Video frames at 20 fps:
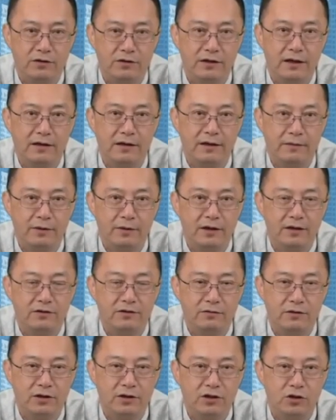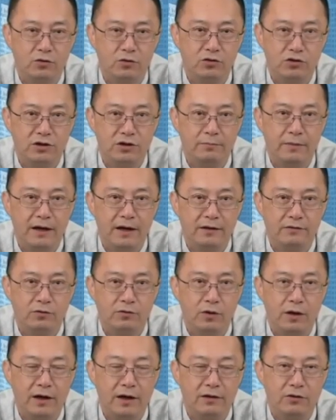said that because of the huge demand
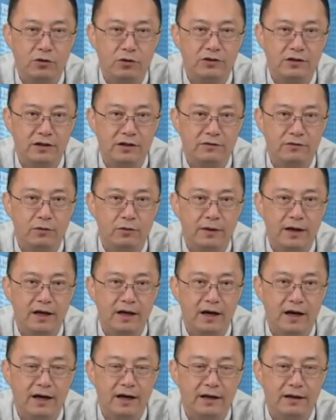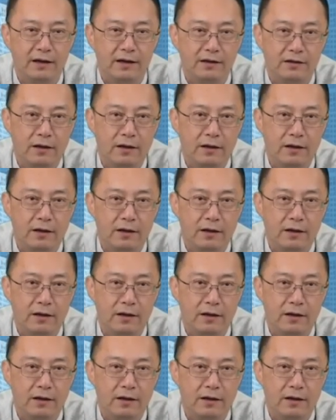for electricity from AI,